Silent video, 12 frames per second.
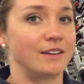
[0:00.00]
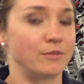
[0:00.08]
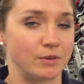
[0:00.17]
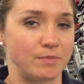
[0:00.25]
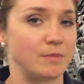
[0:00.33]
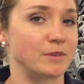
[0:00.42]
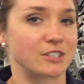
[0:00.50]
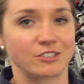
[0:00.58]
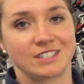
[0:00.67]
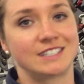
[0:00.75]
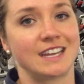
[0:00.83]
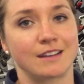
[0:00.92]
When people start
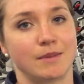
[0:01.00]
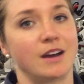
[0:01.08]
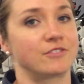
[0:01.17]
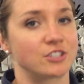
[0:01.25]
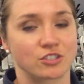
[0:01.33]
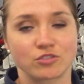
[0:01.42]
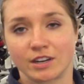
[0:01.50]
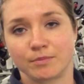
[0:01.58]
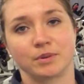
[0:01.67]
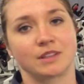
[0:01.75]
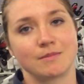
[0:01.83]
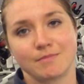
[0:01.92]
to take them off, just try to
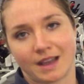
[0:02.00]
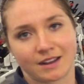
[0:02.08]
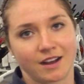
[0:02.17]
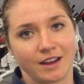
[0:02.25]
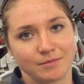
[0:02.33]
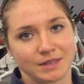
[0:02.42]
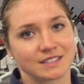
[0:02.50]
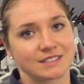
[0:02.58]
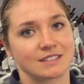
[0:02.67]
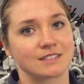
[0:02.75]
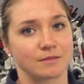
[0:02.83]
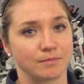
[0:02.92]
put them back on because
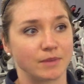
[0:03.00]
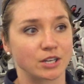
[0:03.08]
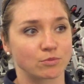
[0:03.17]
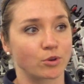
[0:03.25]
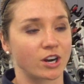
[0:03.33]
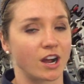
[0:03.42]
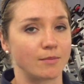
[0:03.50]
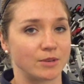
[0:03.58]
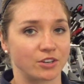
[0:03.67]
it's much more common.